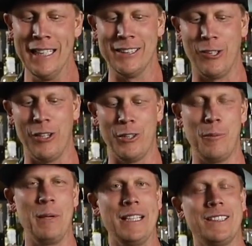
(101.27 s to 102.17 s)
He started
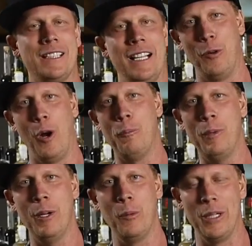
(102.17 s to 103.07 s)
to mix
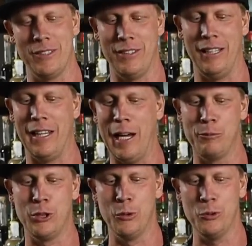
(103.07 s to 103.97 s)
rum with
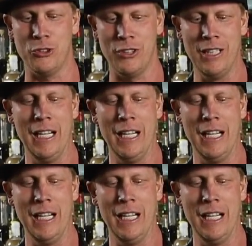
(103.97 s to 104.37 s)
lime juice